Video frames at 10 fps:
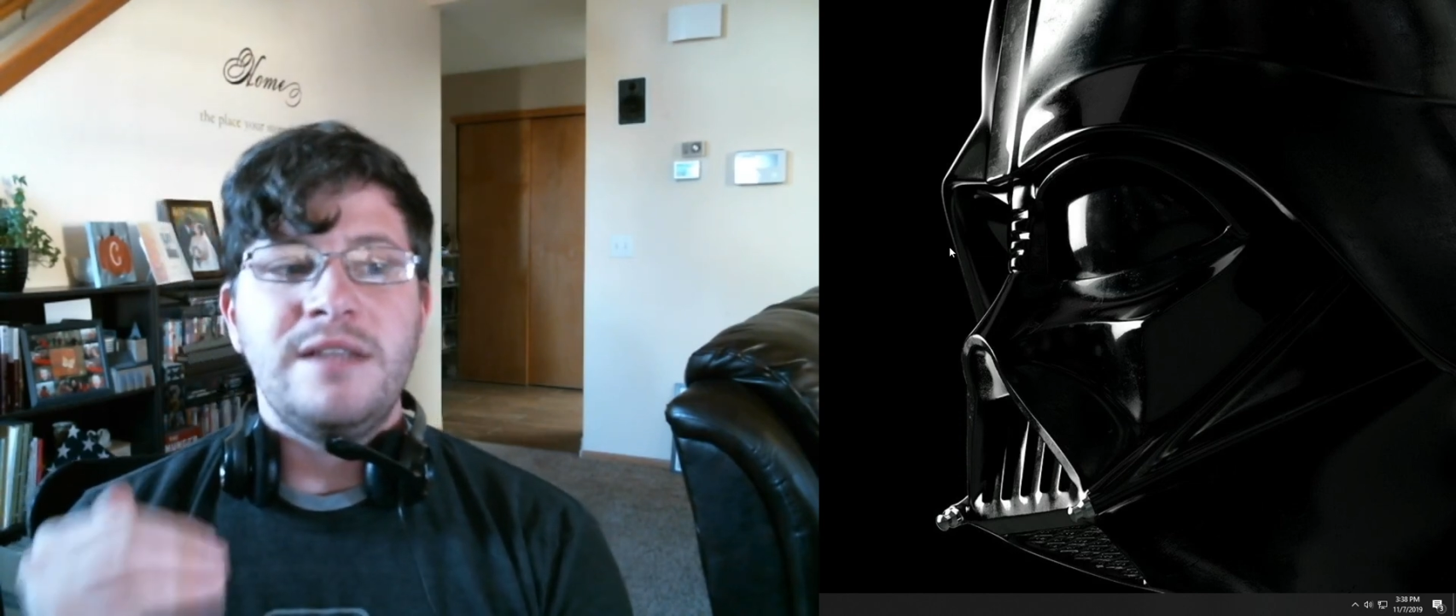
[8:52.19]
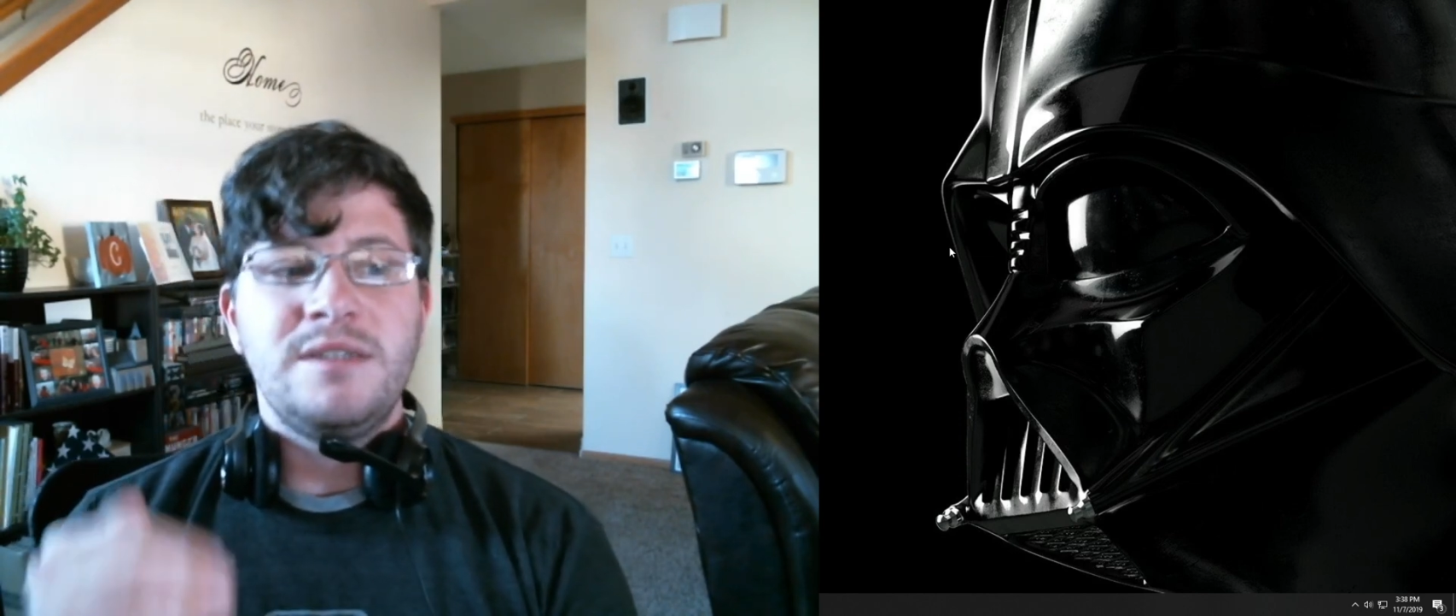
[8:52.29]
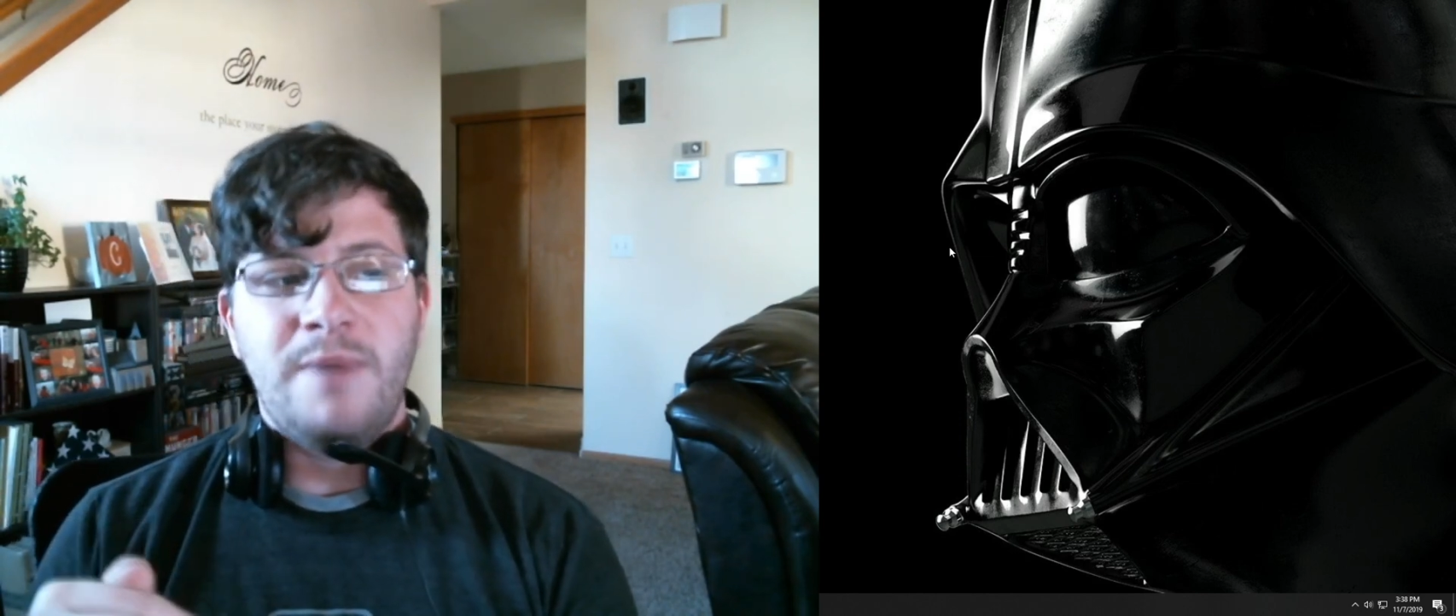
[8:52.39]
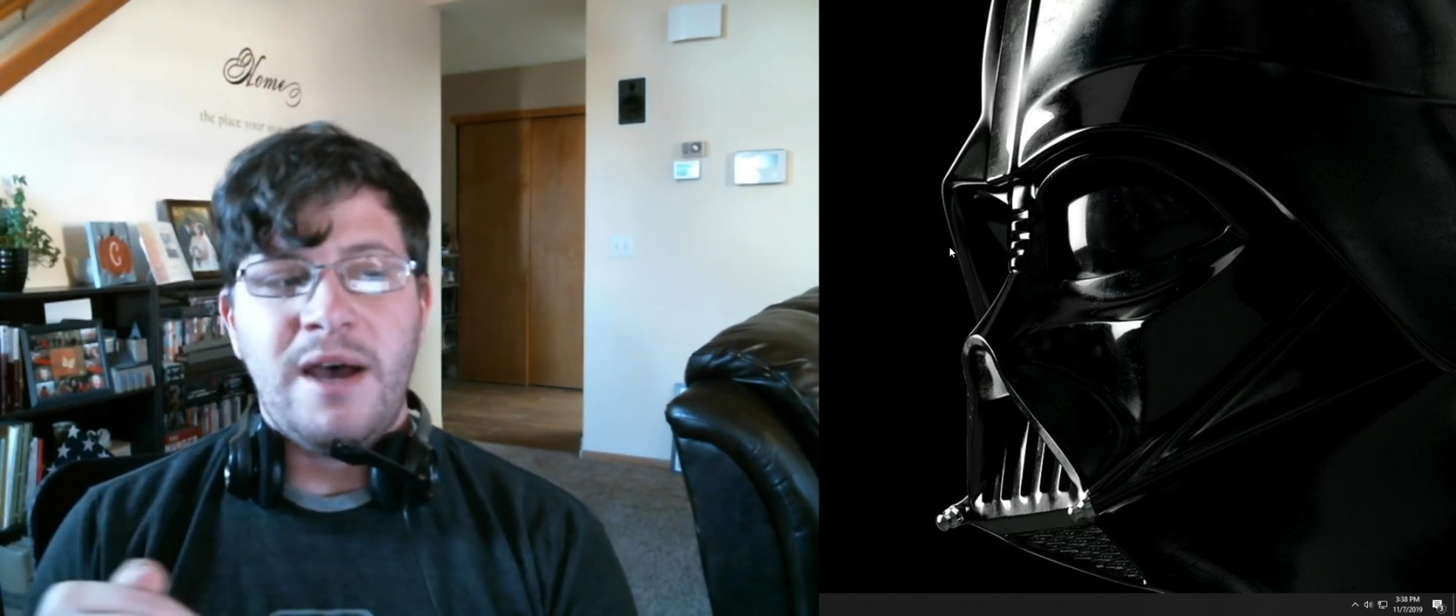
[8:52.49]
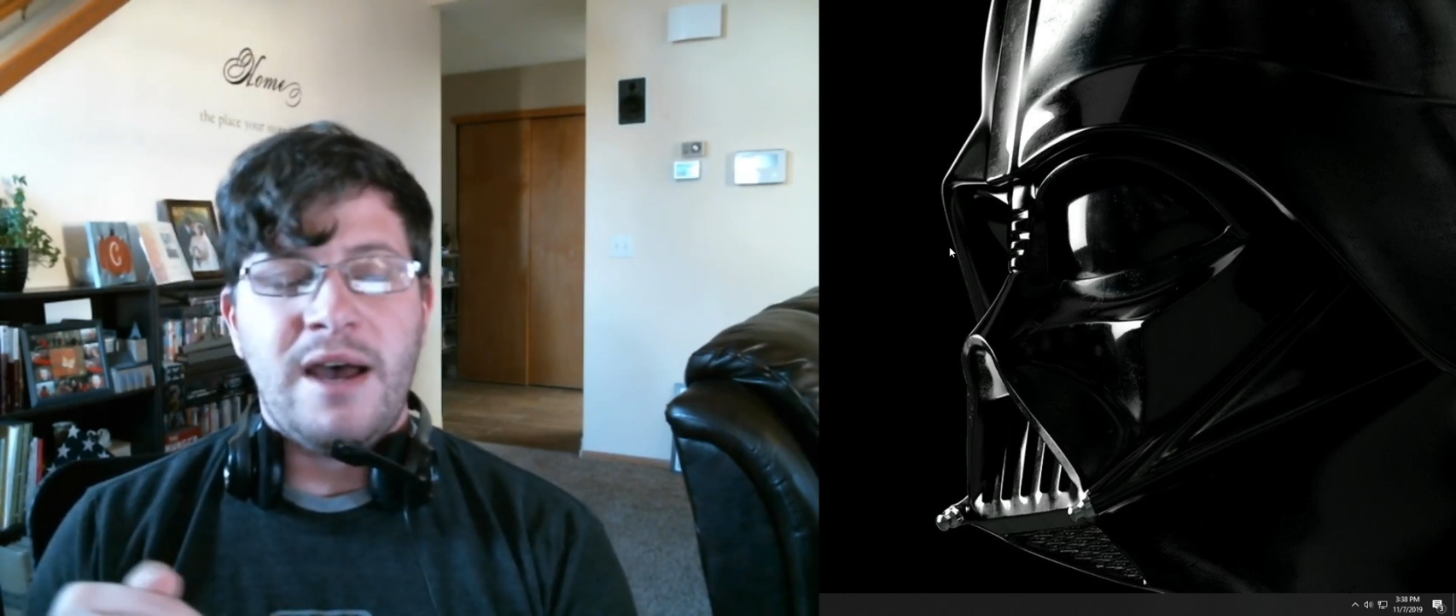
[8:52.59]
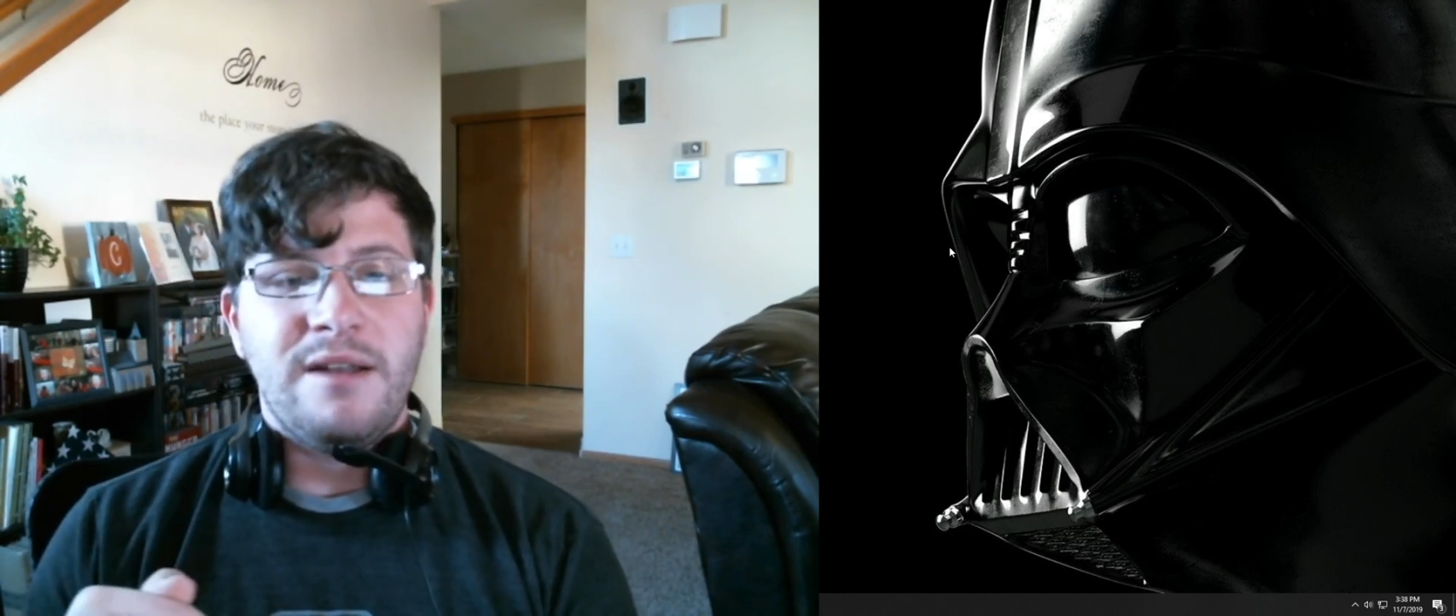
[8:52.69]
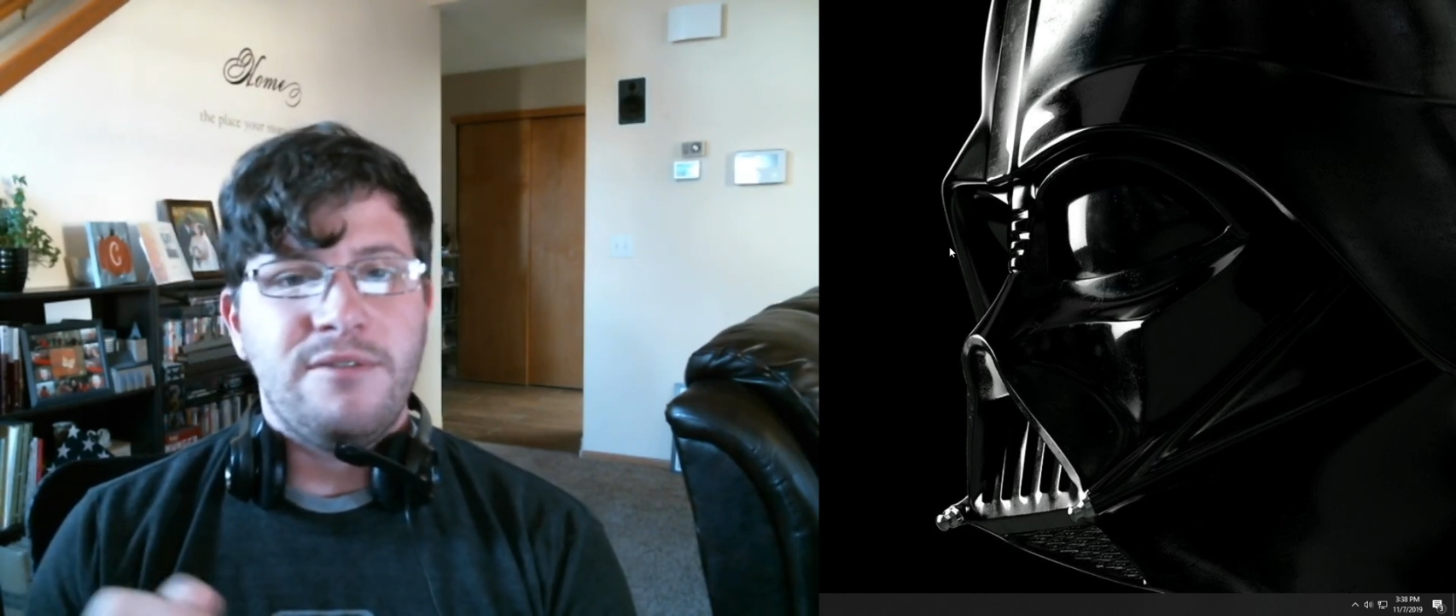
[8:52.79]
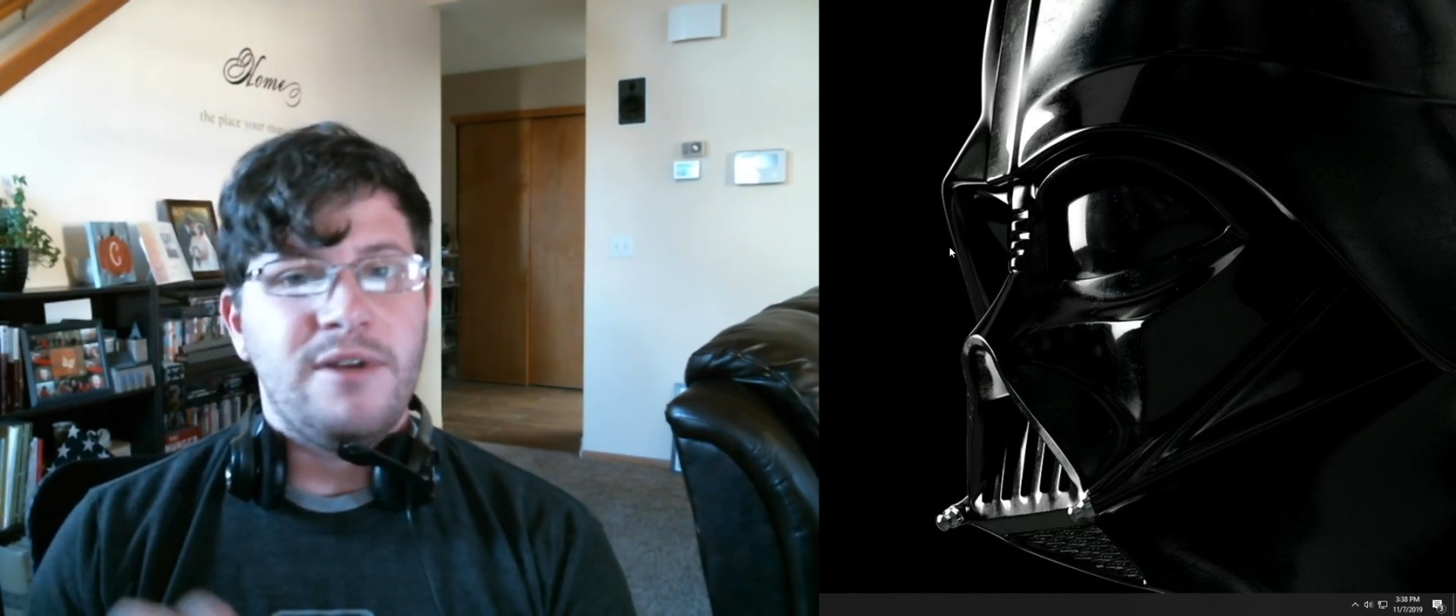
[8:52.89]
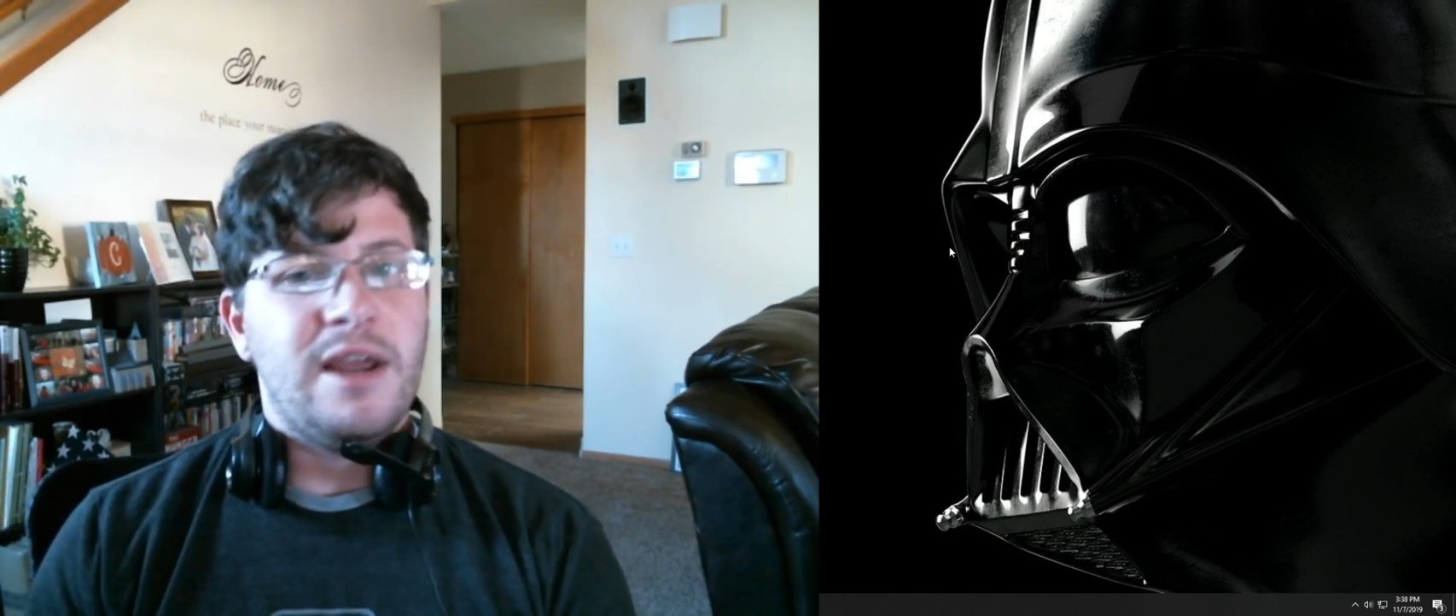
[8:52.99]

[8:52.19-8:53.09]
spot for